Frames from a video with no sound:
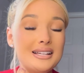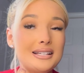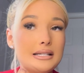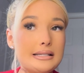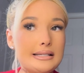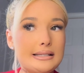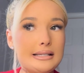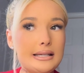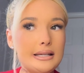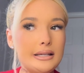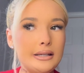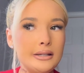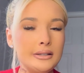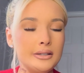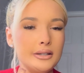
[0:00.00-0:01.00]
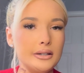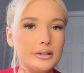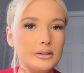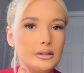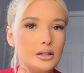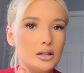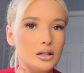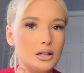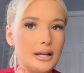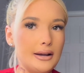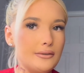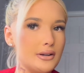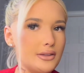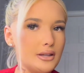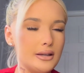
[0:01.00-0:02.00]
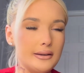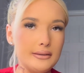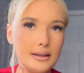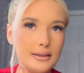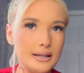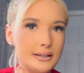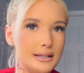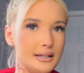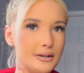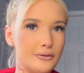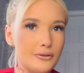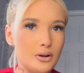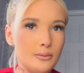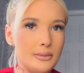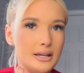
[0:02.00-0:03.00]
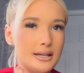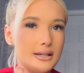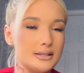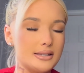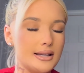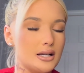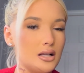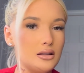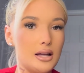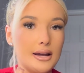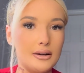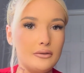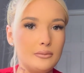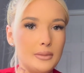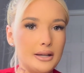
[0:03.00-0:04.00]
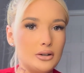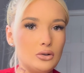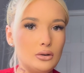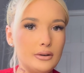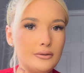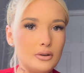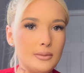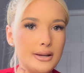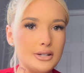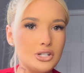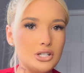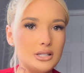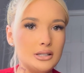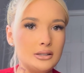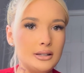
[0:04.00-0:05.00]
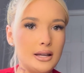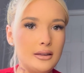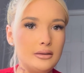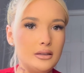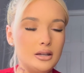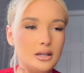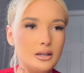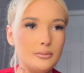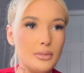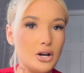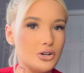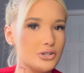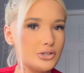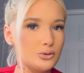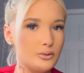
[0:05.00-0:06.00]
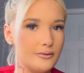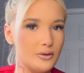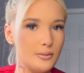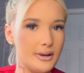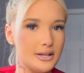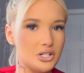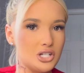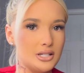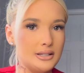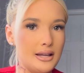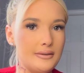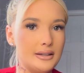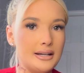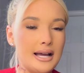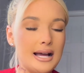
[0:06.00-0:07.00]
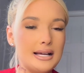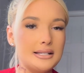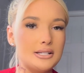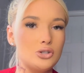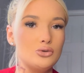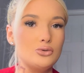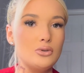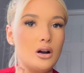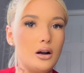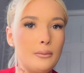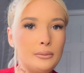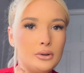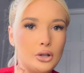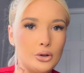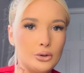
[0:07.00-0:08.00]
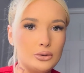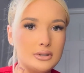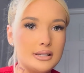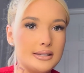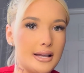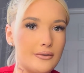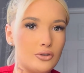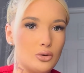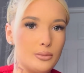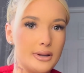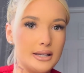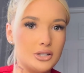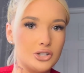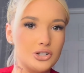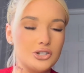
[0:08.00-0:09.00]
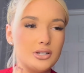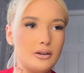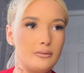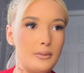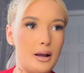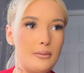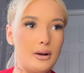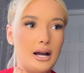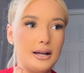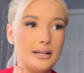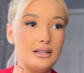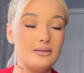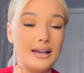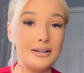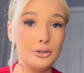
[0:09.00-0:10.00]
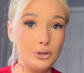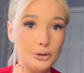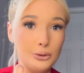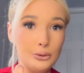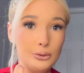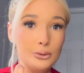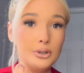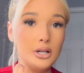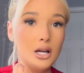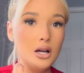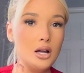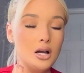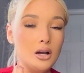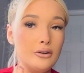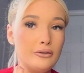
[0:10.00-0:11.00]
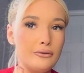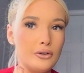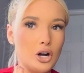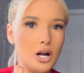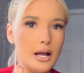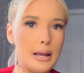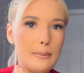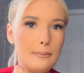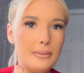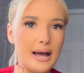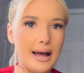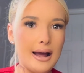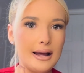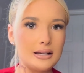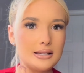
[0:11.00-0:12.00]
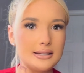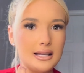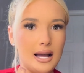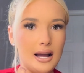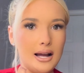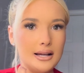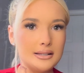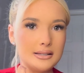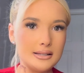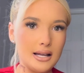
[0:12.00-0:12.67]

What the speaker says: send everything that they needed from me. It's like a lot of medical information and then personal information. And then I had to upload several pictures of my body, like nude, front, back, side,